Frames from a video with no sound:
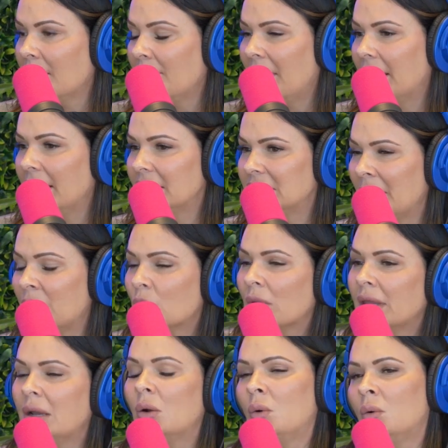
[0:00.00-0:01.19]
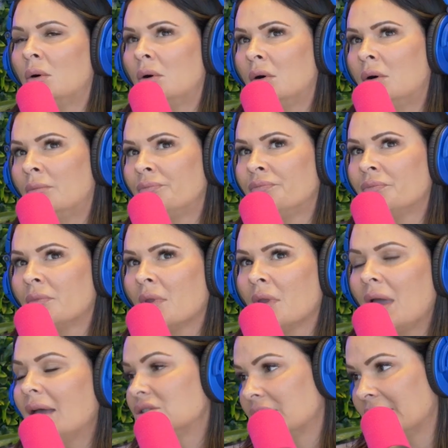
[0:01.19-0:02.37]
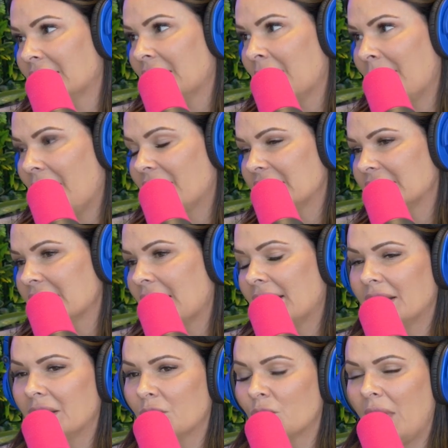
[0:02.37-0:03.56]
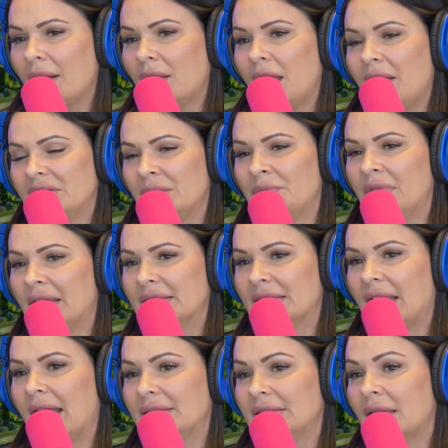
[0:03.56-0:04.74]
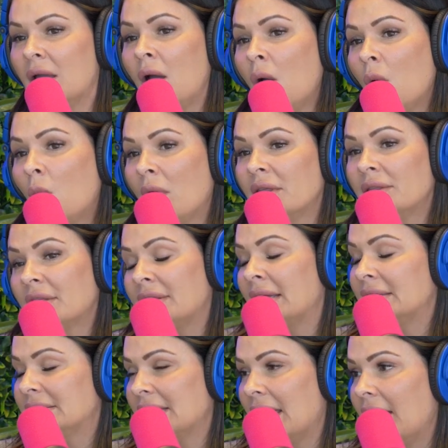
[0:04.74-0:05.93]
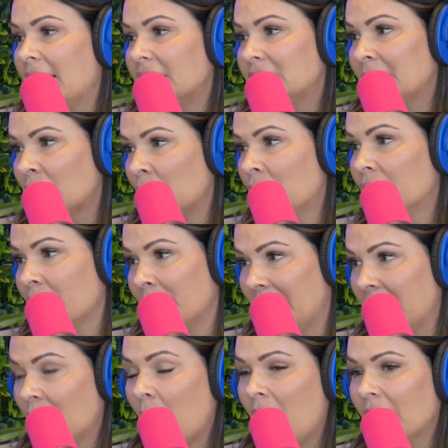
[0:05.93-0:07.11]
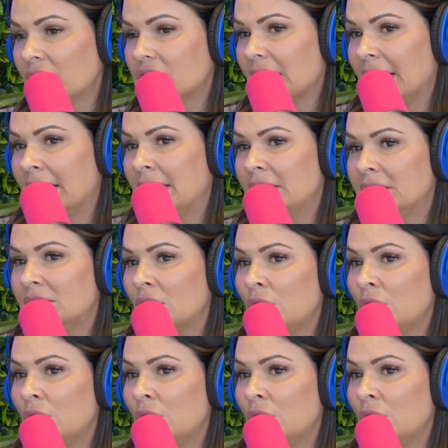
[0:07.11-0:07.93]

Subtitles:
but it's been really cool. As you're thinking about this, I'll kind of rattle off some things that I see. One of the things that has been cool for me to watch is